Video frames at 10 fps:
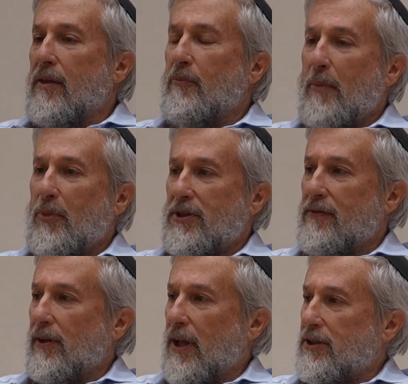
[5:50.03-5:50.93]
members
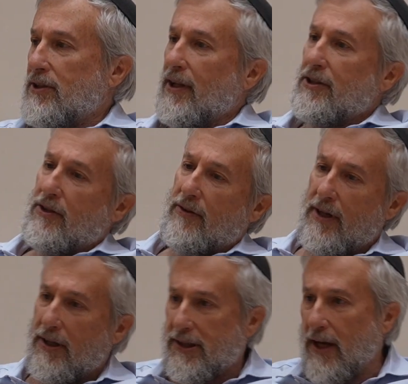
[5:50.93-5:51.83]
of the legislature and
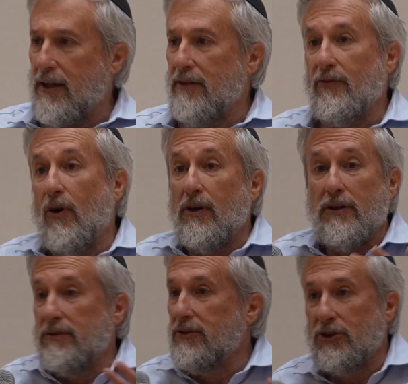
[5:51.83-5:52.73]
the executive
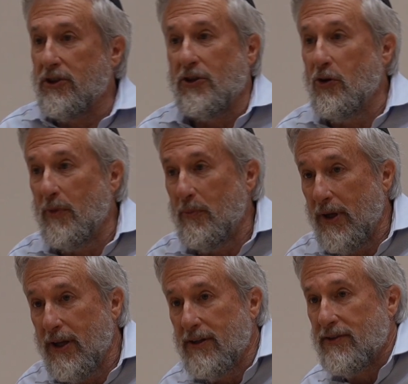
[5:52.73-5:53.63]
are just human
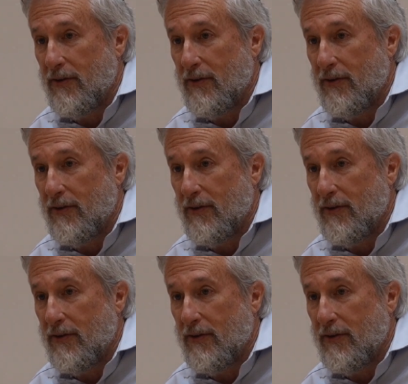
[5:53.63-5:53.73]
beings.